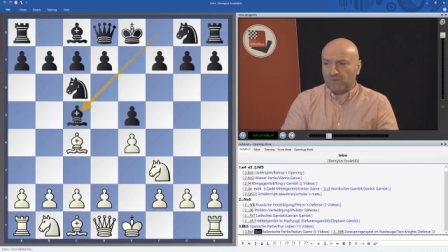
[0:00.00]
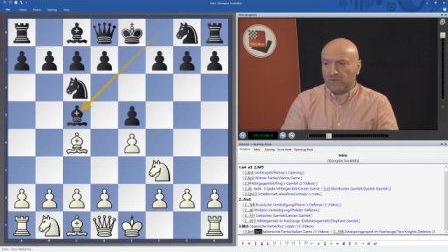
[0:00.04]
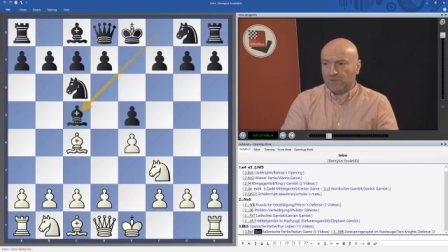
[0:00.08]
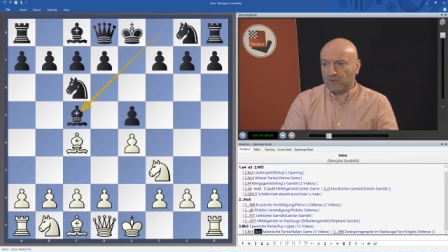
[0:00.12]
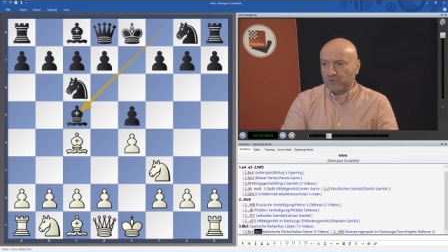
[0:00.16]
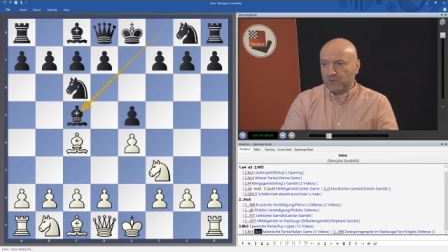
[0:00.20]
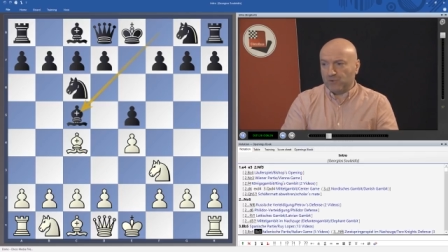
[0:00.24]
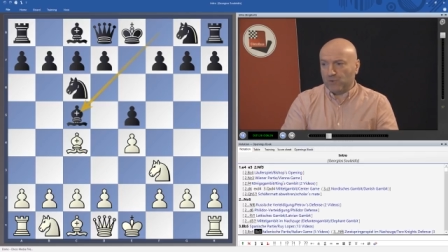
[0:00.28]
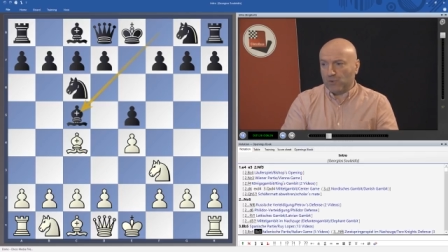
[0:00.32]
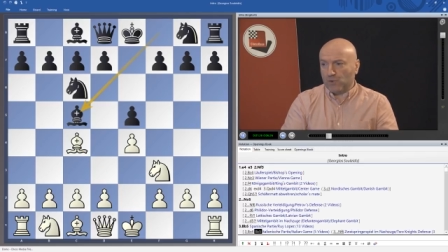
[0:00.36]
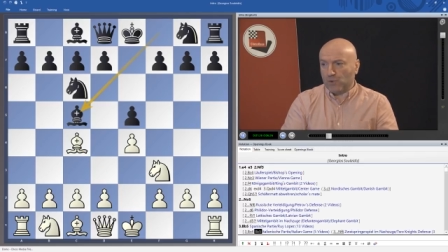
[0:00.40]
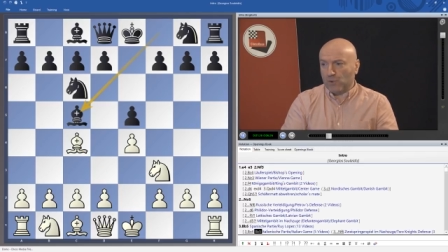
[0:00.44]
the
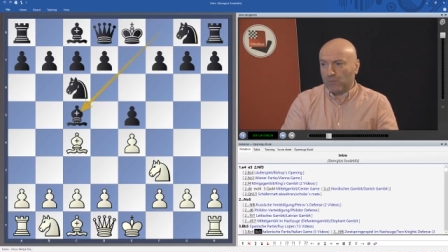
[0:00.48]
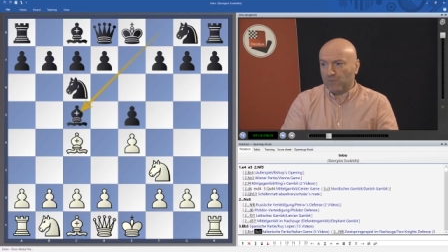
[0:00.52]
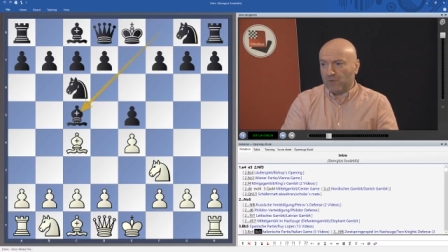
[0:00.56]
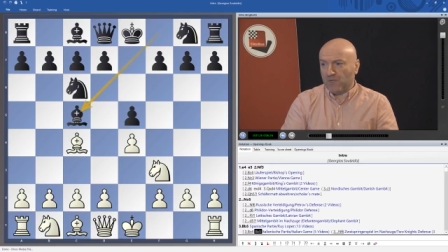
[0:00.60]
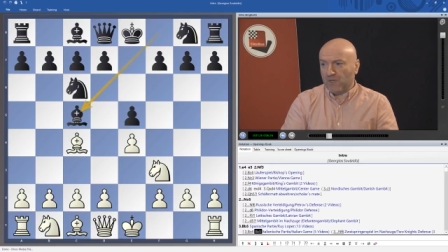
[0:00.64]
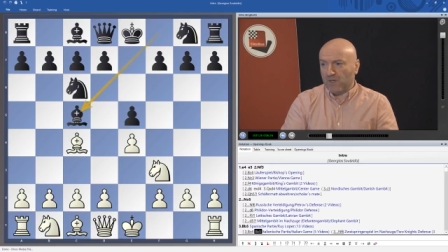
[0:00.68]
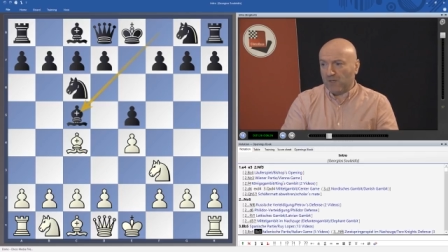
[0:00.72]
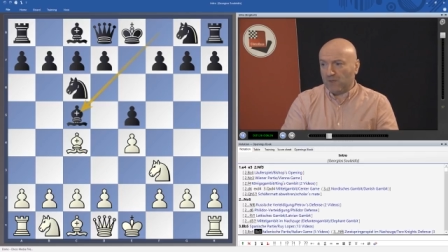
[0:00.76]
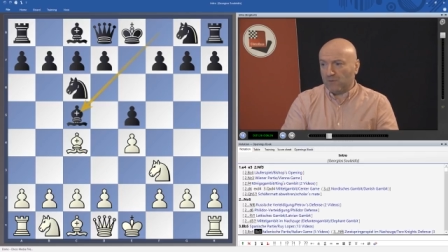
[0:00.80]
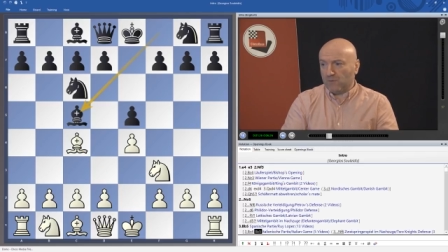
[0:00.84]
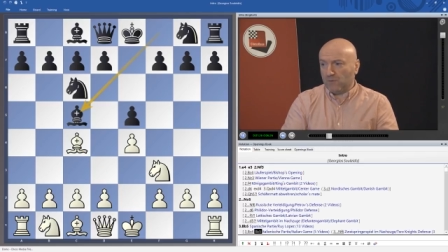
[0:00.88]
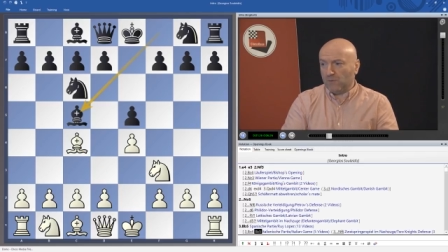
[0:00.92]
Gioco
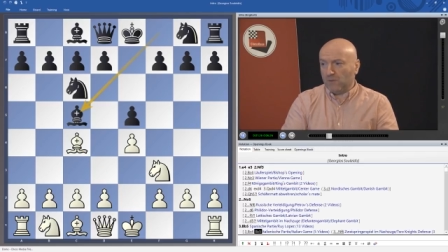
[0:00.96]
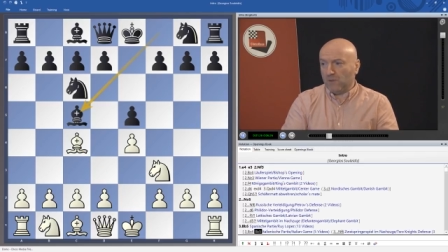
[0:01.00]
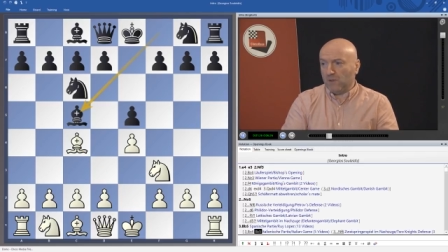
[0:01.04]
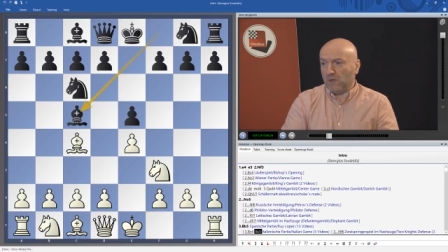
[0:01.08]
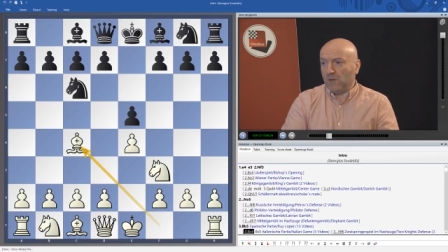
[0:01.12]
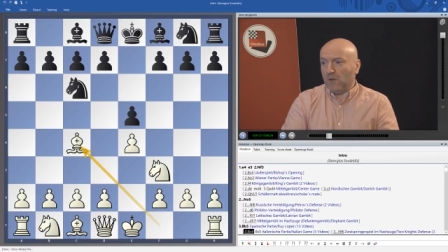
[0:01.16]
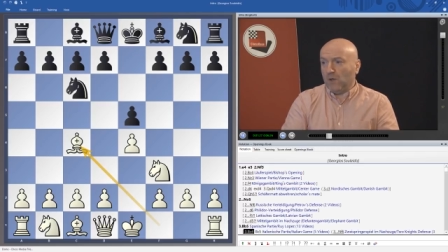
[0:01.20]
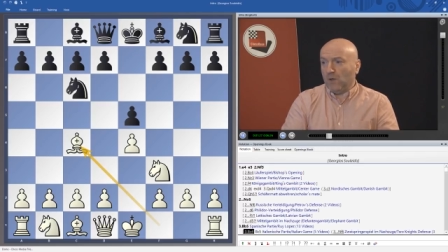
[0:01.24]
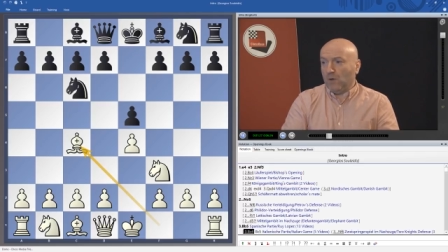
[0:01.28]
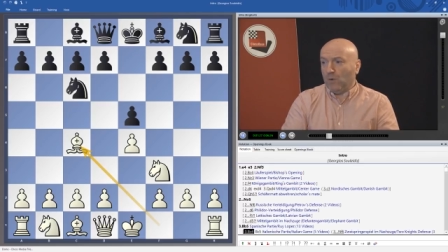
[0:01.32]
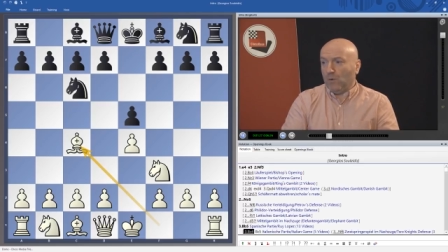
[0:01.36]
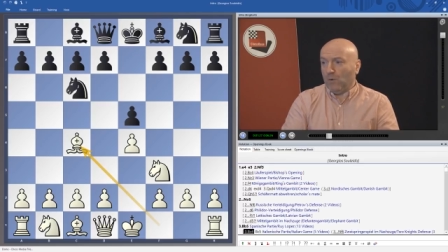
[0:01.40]
Piano,
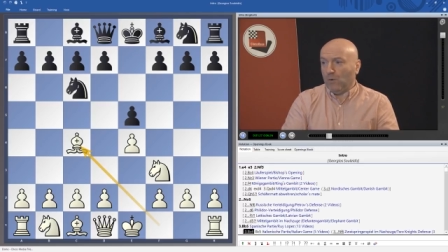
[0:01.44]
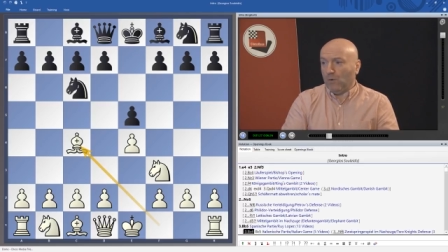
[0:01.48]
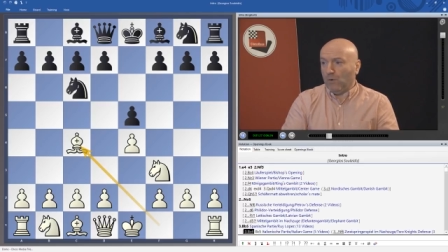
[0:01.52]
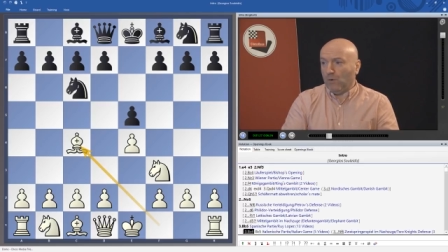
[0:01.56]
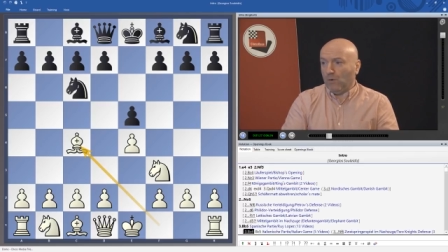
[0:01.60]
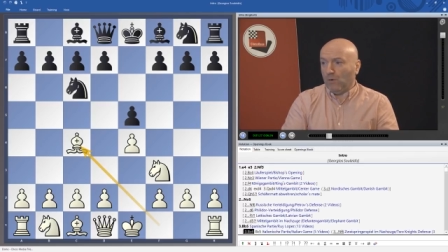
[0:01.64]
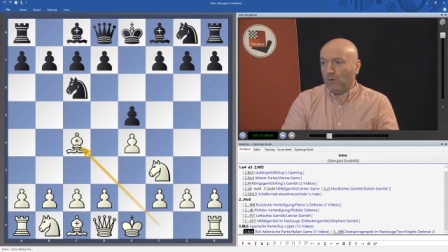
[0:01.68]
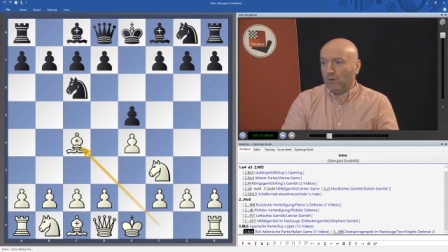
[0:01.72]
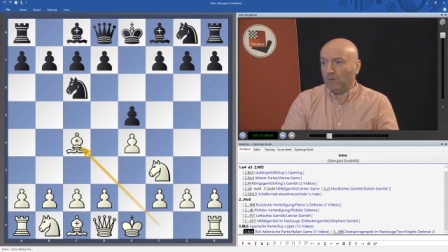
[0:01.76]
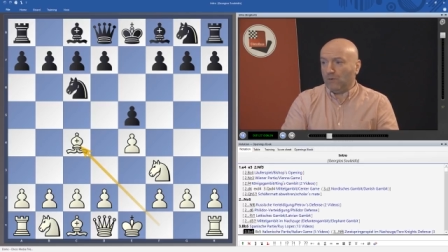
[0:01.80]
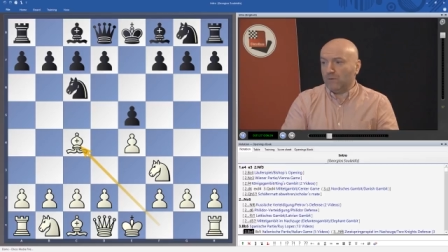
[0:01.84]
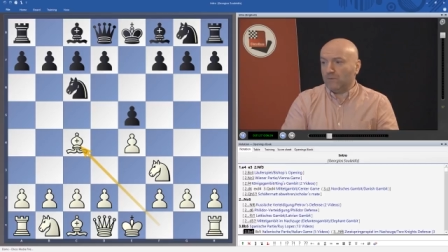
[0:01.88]

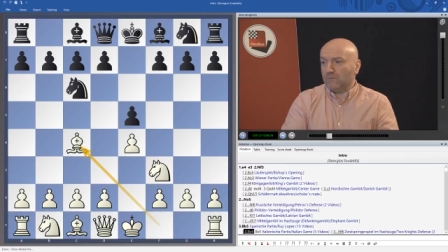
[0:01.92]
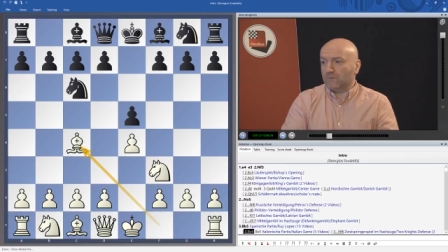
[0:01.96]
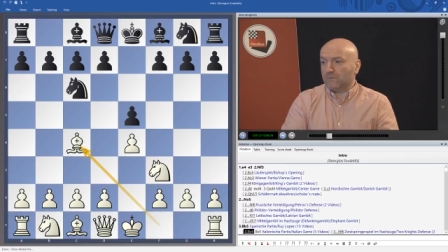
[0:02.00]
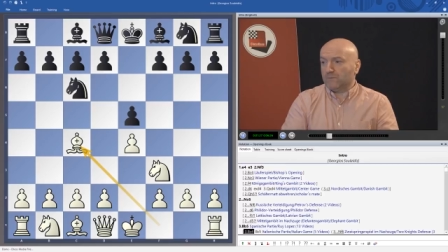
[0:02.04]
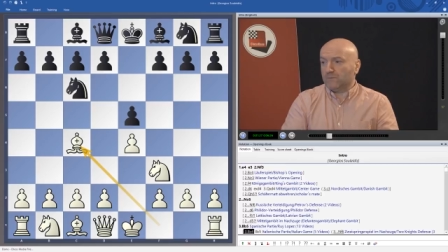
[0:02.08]
or